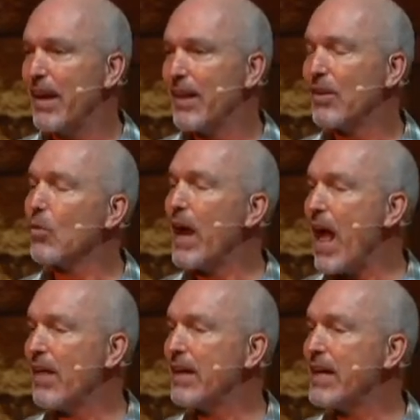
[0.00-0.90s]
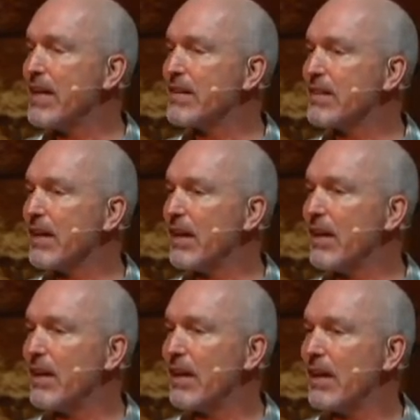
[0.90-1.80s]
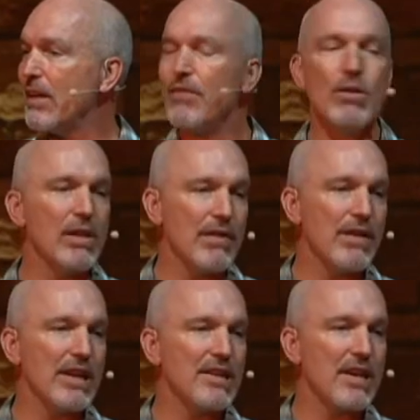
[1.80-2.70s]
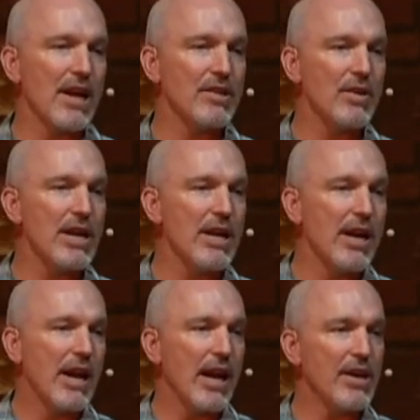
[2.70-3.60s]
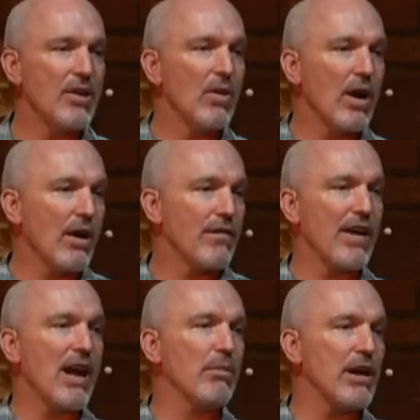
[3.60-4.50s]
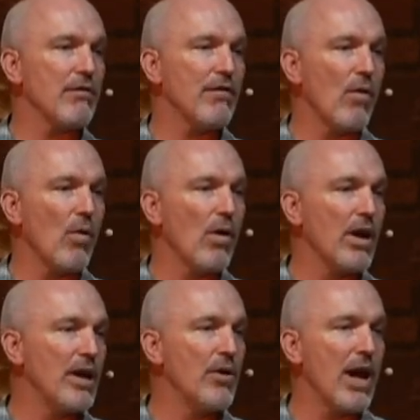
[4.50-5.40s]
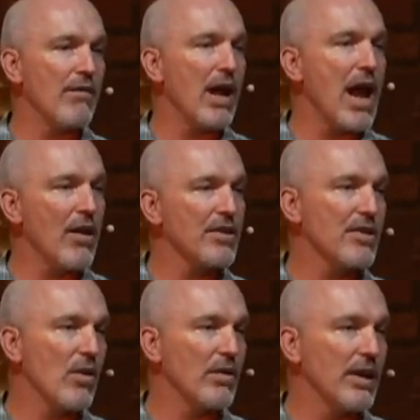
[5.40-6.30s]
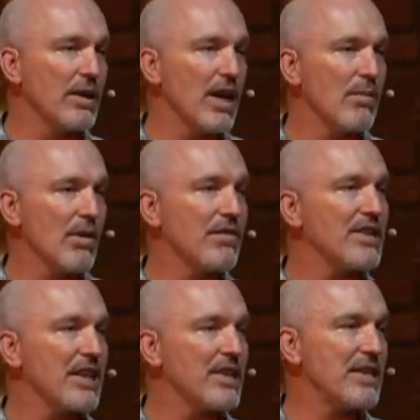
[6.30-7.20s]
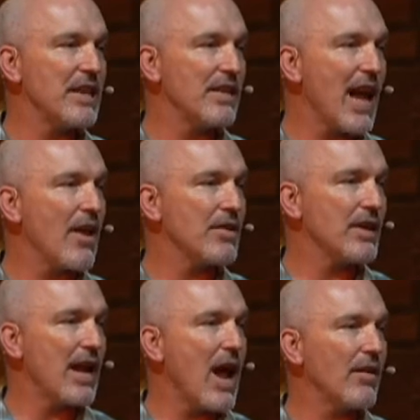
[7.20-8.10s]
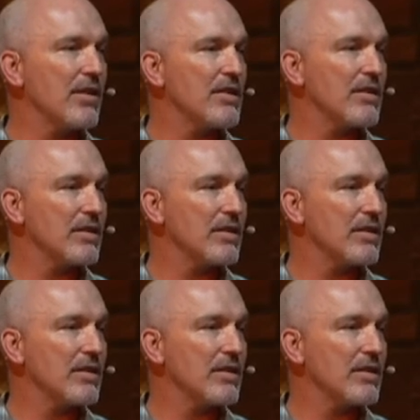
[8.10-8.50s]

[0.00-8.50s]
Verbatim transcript: the reality is, if you live in this country and you are a family of four and you have a household income of $60,000,